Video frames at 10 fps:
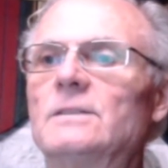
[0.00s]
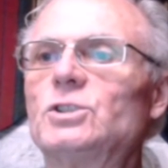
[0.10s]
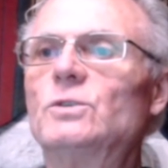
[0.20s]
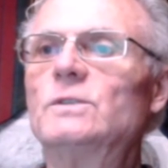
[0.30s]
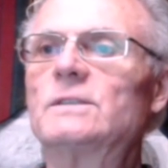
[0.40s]

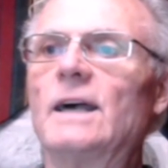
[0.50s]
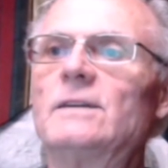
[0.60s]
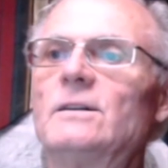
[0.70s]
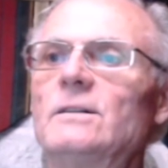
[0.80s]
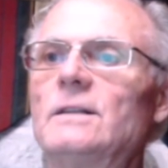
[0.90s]
shoot
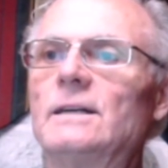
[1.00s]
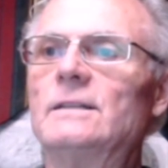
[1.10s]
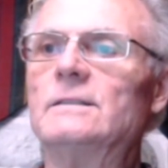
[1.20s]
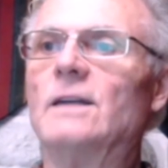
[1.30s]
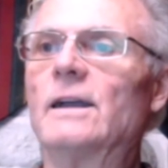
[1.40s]
cycle,
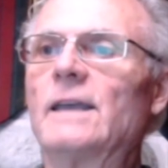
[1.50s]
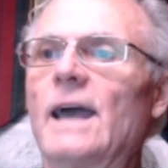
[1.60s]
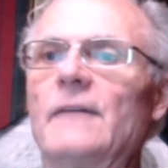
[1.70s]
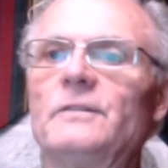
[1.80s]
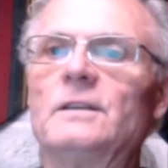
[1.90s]
dark
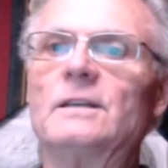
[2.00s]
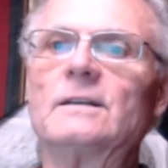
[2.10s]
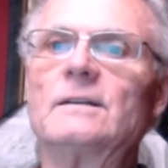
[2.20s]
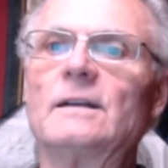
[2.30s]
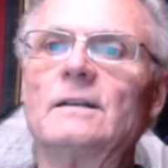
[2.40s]
half
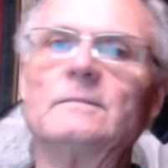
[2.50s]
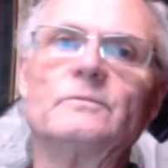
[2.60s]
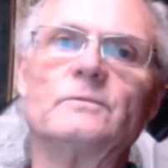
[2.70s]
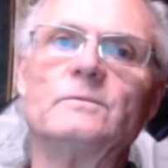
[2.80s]
year,